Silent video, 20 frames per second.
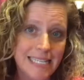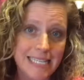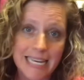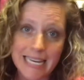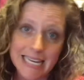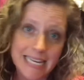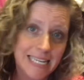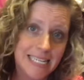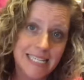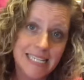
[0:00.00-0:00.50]

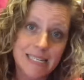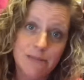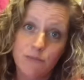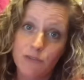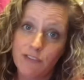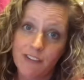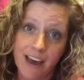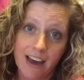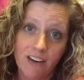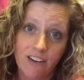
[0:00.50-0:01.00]
it needs to
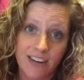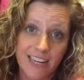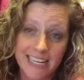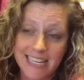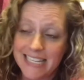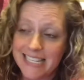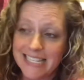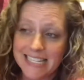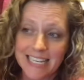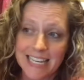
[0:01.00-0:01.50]
move out. It
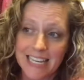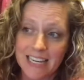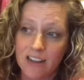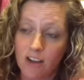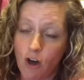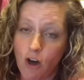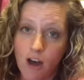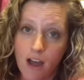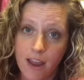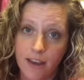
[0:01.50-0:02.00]
needs to get
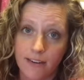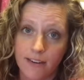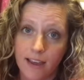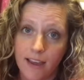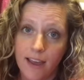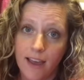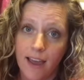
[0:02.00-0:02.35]
gone.